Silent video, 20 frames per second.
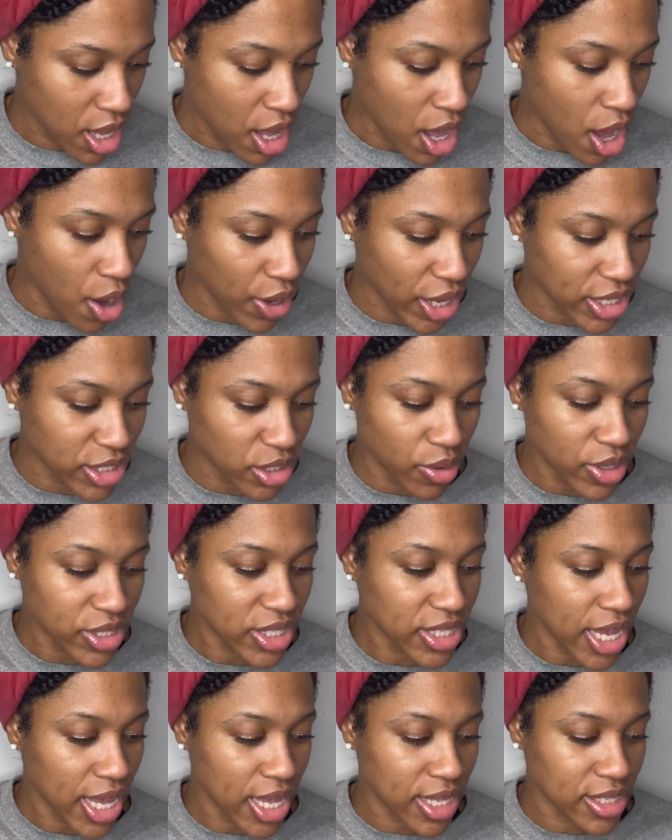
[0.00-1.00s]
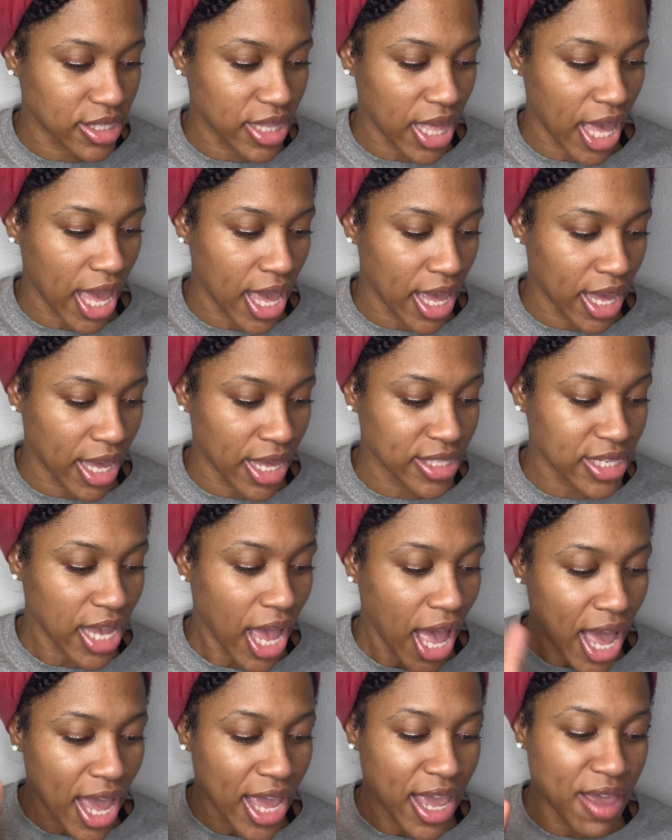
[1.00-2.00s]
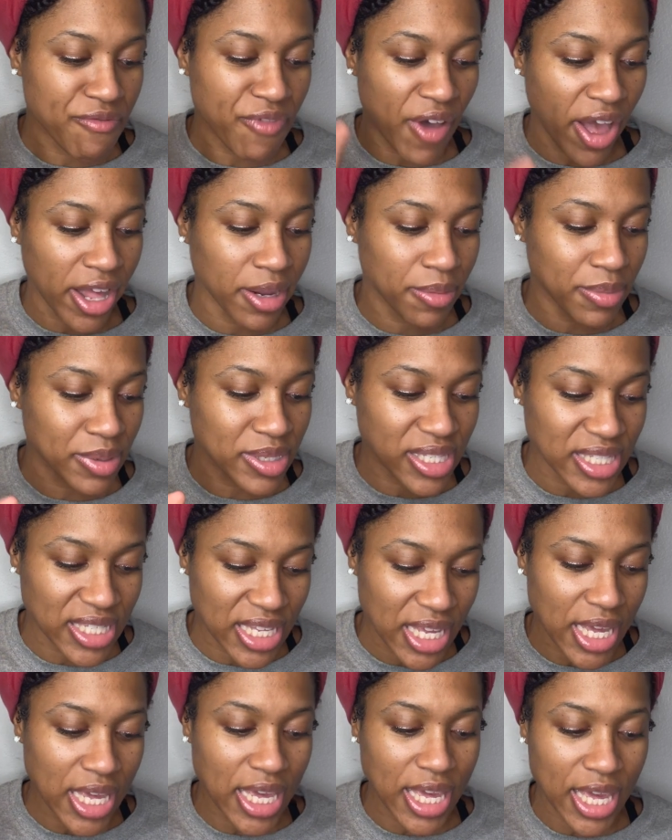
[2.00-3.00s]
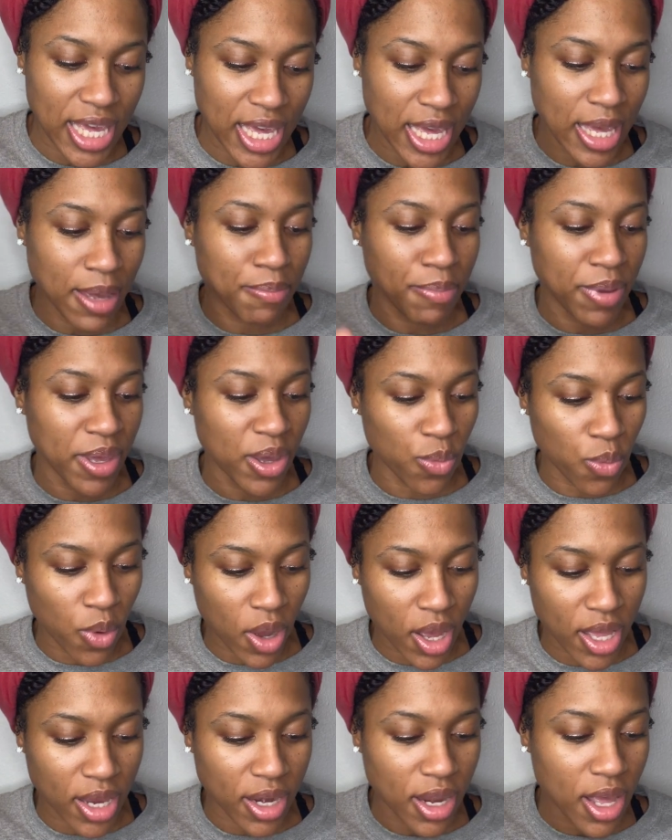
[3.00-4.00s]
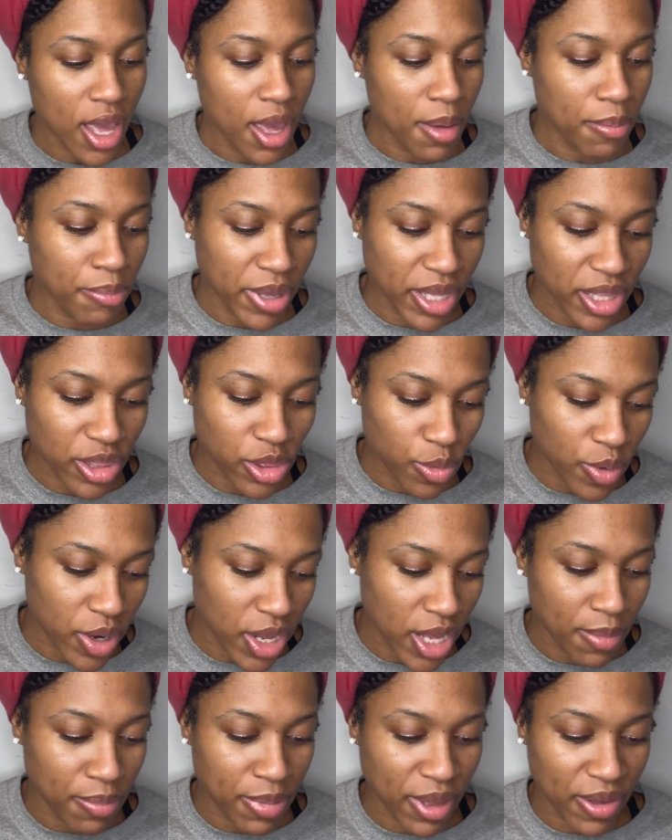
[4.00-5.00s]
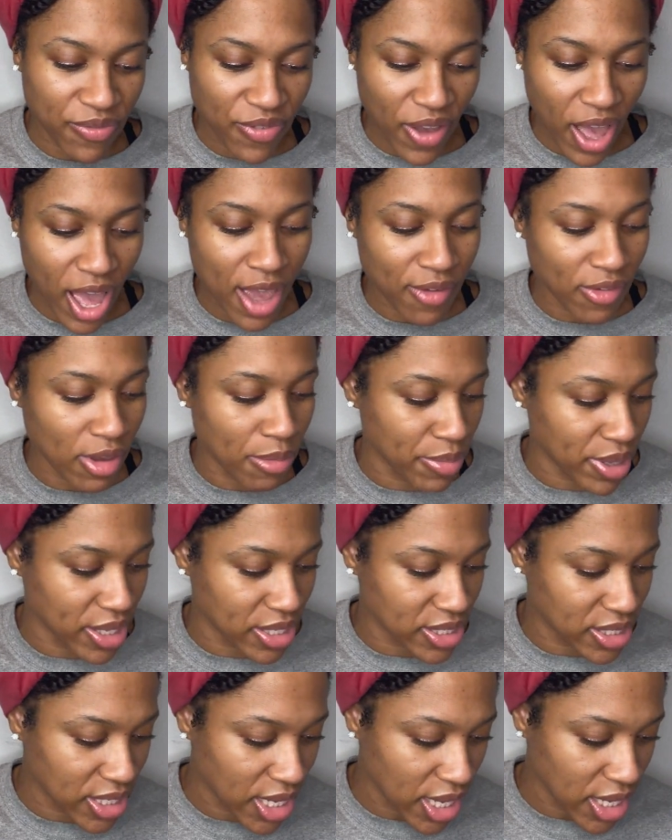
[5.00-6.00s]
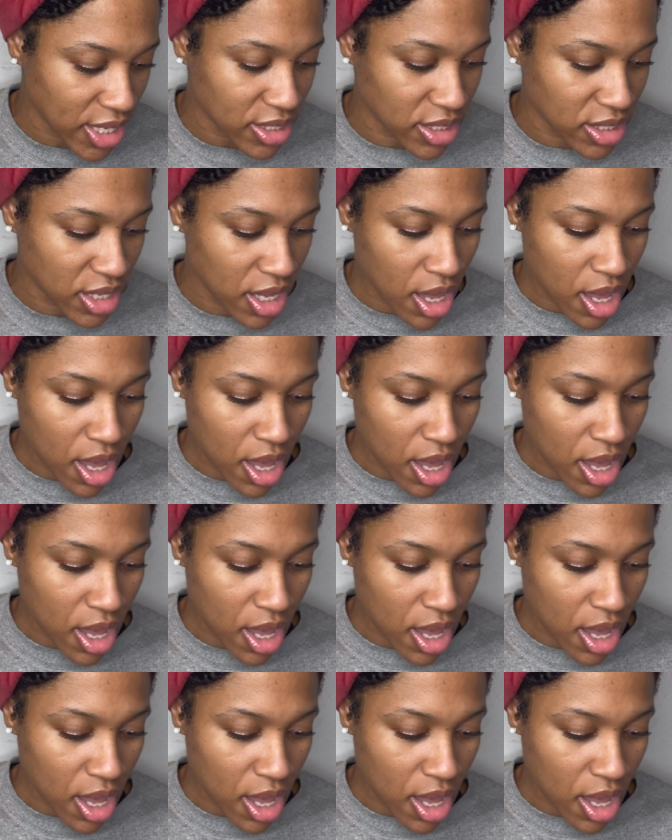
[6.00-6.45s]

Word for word: Okay, so it says that it's high in vitamin C, E, B one, B three, B five, and B six.